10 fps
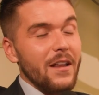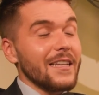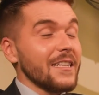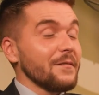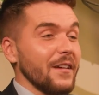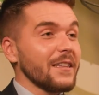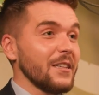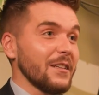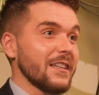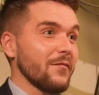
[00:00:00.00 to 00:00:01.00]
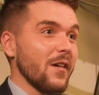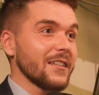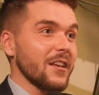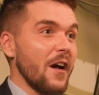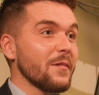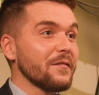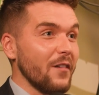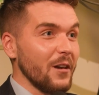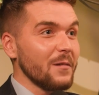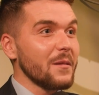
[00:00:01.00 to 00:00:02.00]
I mean, I did think that you'd never ask. I've been
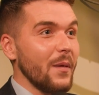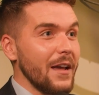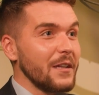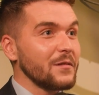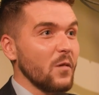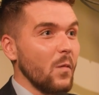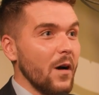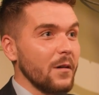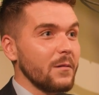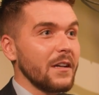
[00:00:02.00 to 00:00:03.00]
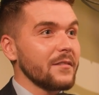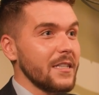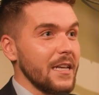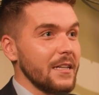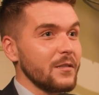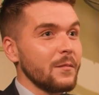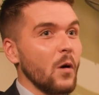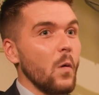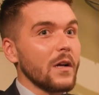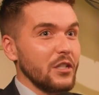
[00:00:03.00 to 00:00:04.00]
following the page for a while, and I've seen
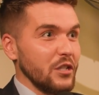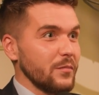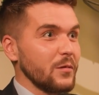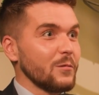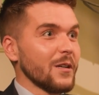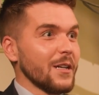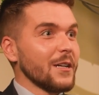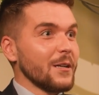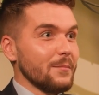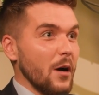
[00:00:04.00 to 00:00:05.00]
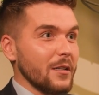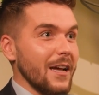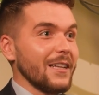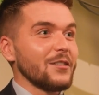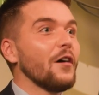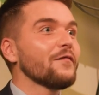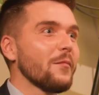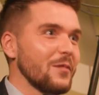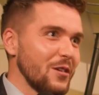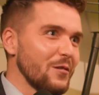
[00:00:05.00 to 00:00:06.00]
some questionable podcasts, not
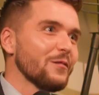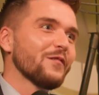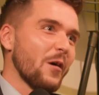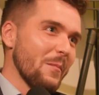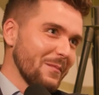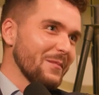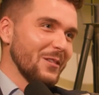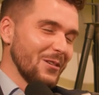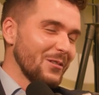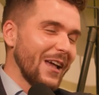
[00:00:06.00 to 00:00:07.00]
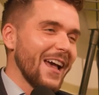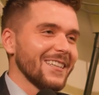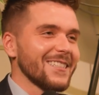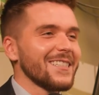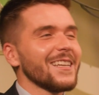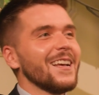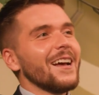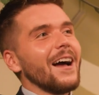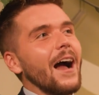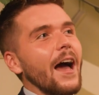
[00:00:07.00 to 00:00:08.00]
from you, from your guests. And
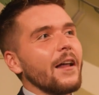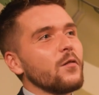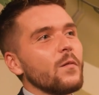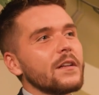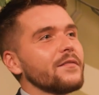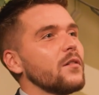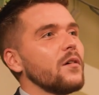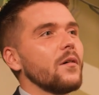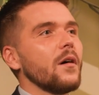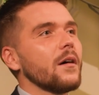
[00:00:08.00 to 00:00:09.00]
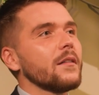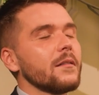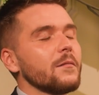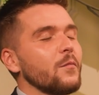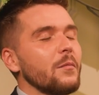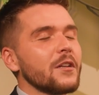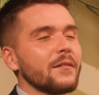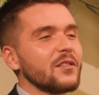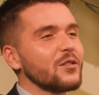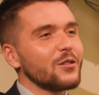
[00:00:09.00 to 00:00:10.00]
I've always thought we would
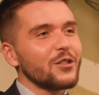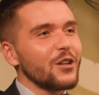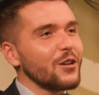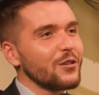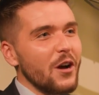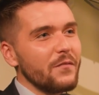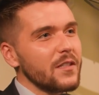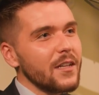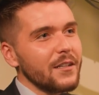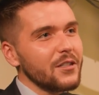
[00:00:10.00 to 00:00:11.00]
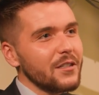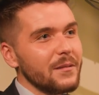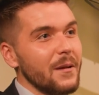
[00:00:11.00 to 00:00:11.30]
have such a good conversation.